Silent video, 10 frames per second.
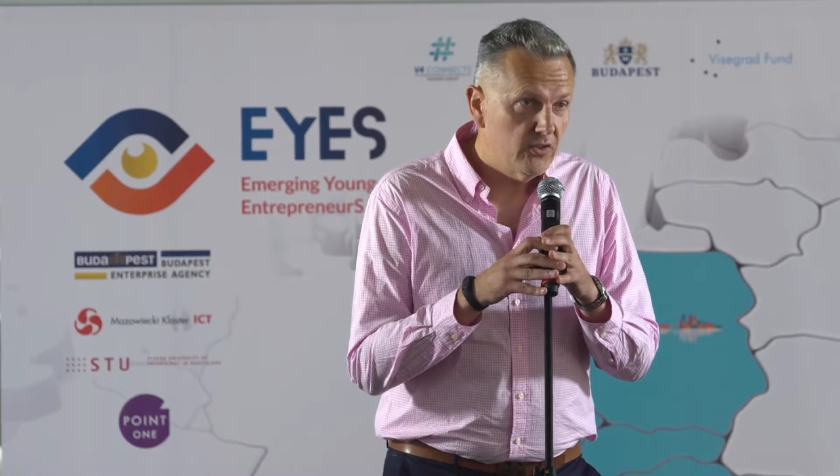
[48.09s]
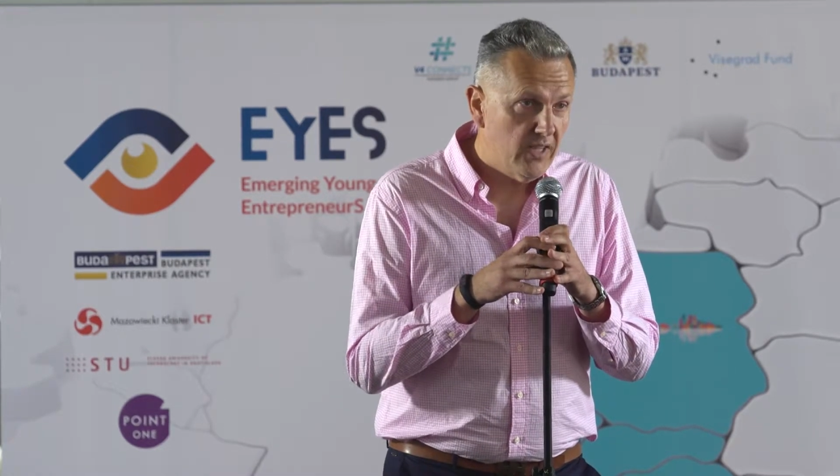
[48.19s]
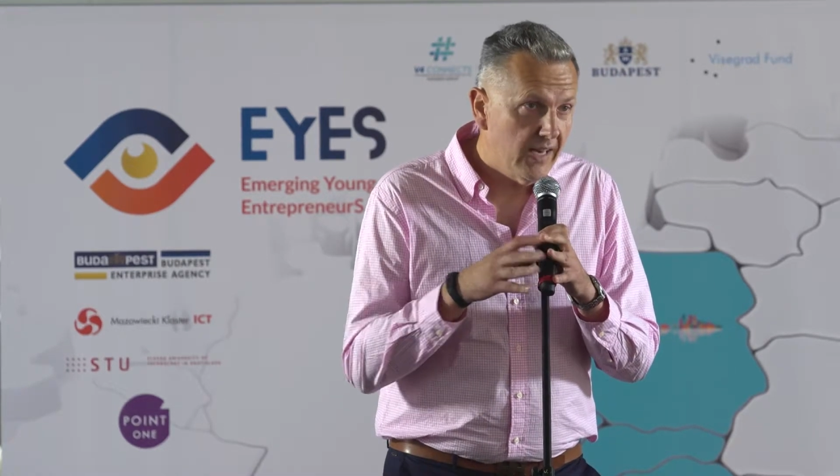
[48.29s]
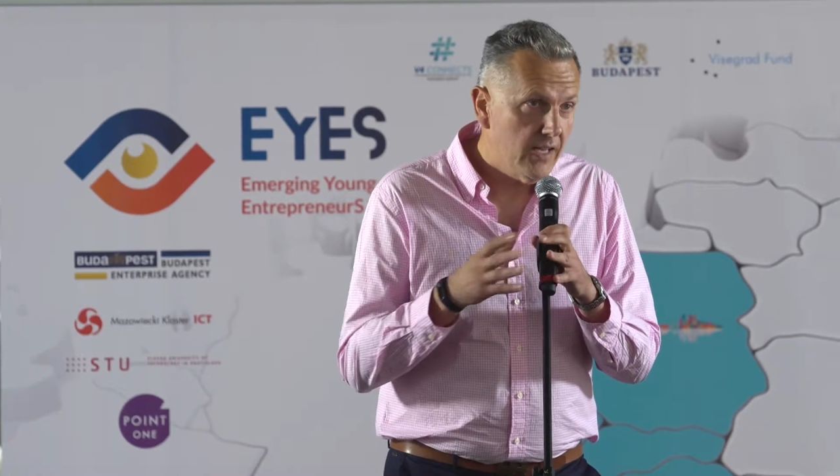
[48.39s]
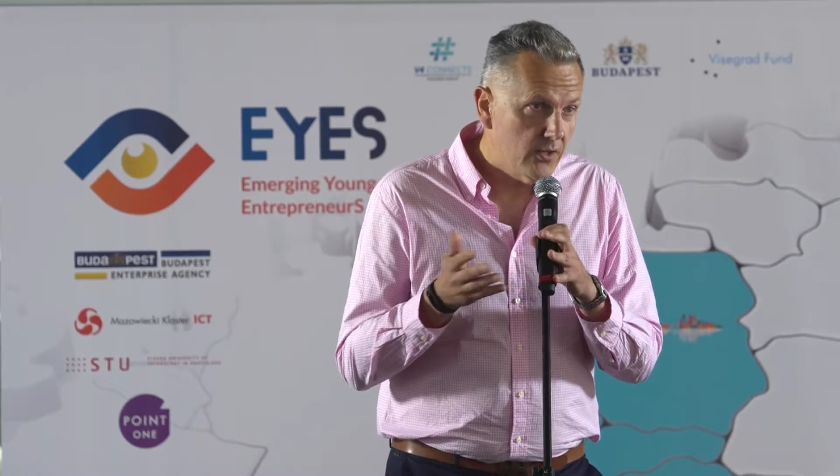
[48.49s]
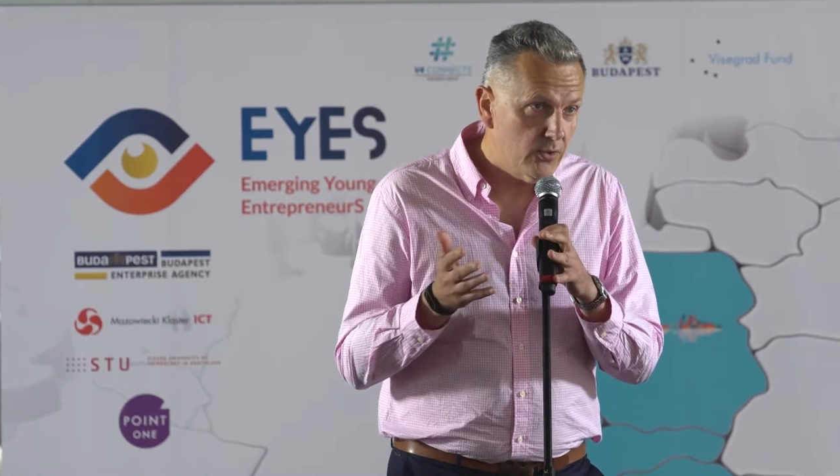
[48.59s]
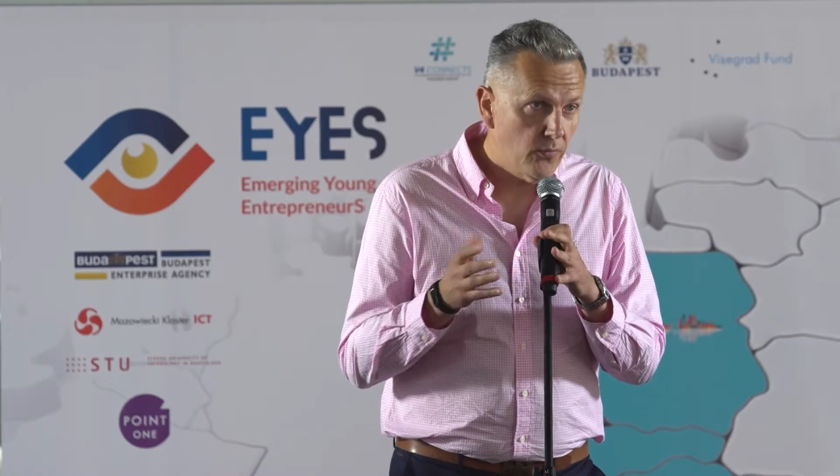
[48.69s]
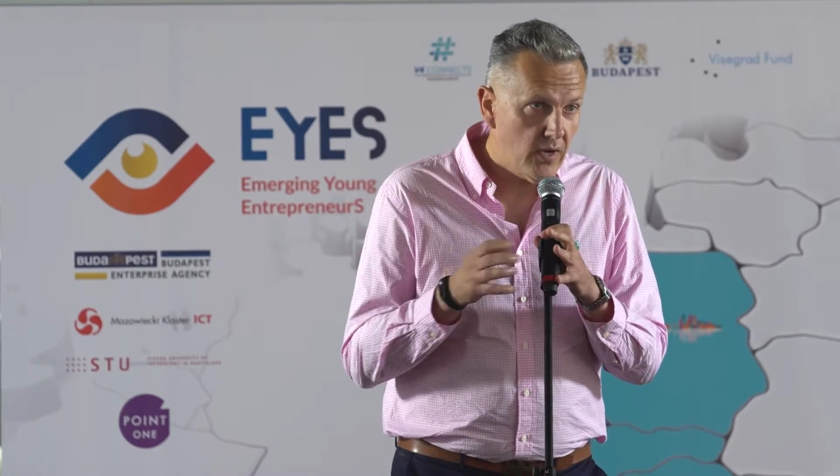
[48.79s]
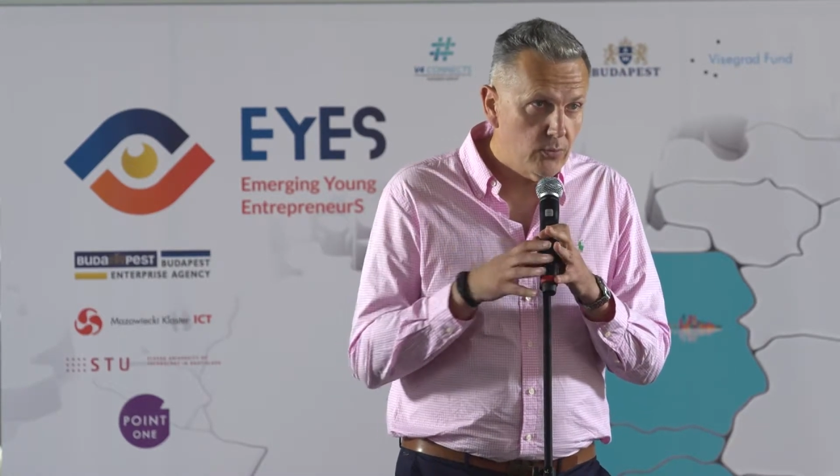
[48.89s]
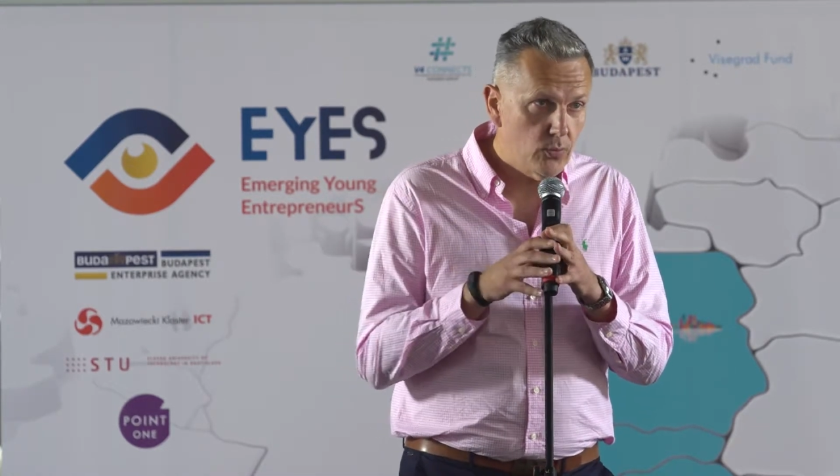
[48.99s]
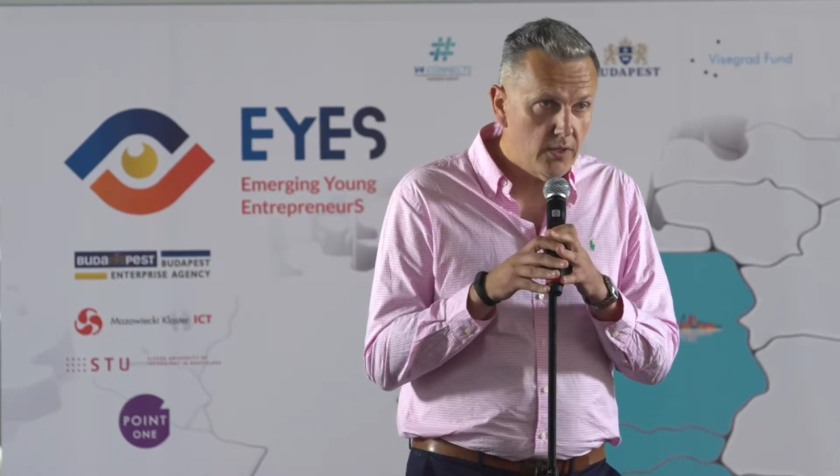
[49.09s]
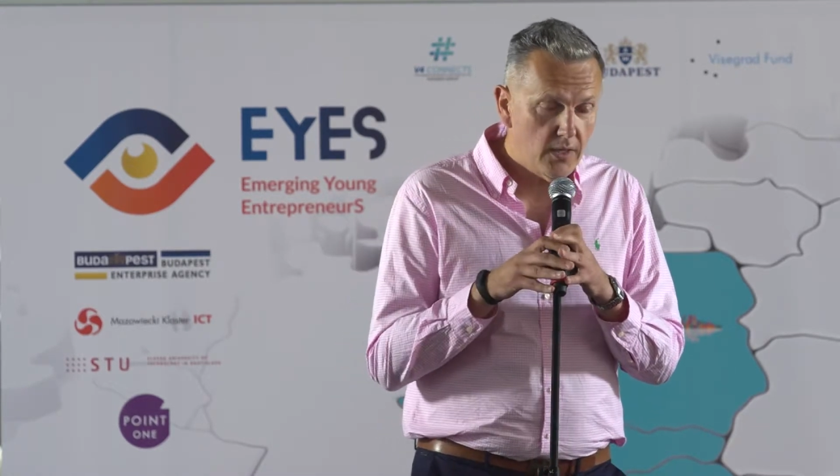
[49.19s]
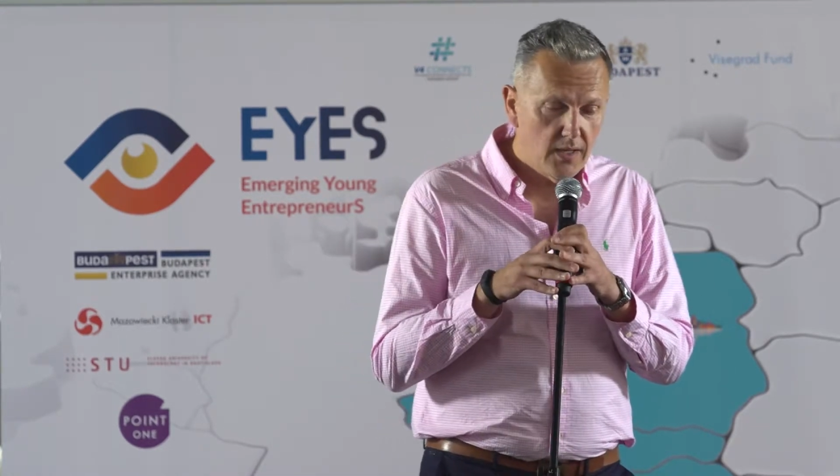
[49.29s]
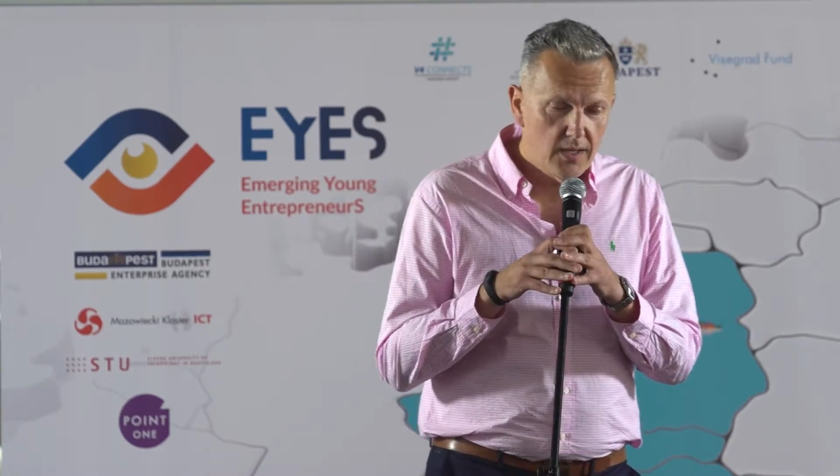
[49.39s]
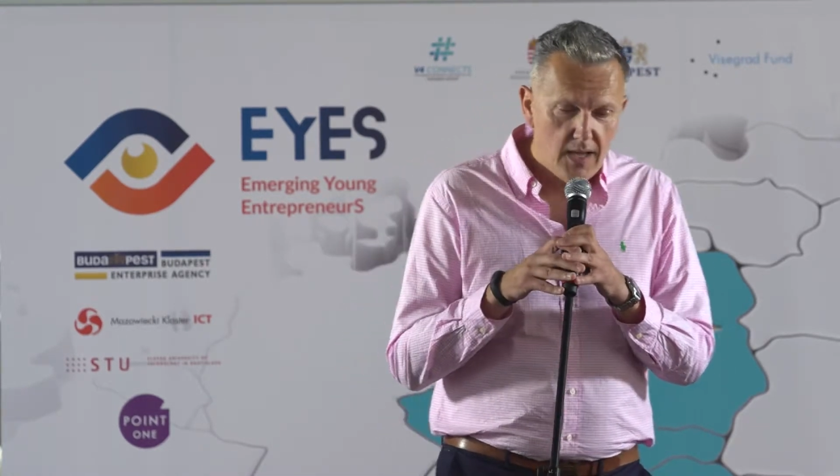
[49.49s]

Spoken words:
10 years of hard work,